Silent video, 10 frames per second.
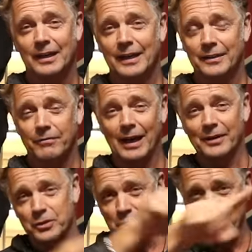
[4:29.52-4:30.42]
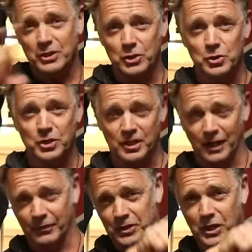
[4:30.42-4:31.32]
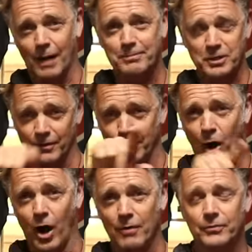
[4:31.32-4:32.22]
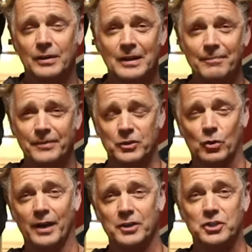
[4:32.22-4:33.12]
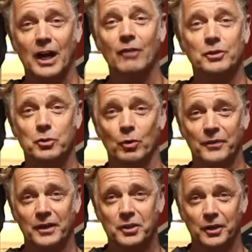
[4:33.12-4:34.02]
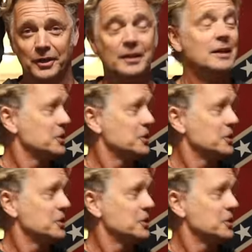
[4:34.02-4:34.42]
And the Values A's used to cut the tops of them off and try to salvage what they could.